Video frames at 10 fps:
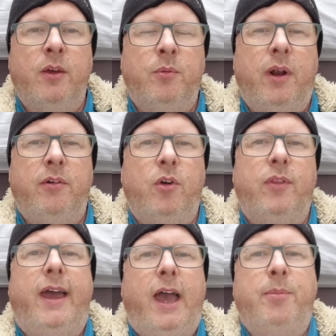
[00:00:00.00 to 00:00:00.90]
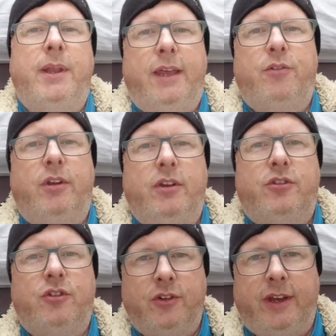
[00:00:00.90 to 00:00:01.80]
where all the hab electrics
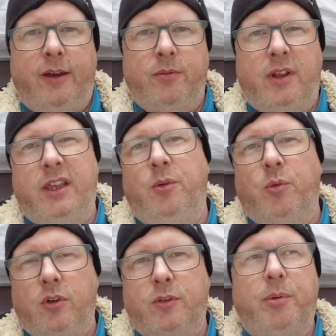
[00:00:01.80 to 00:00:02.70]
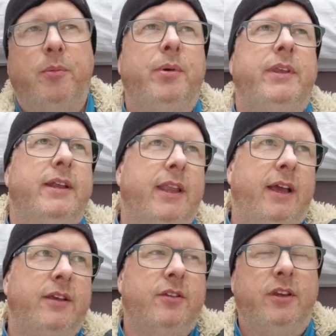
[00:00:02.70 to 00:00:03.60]
shut down, like your water pump and your
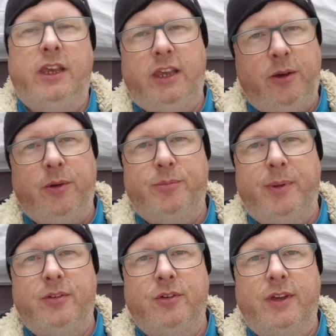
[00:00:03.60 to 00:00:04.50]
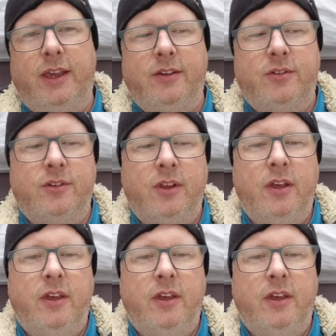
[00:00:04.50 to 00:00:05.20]
lights and your USB sockets,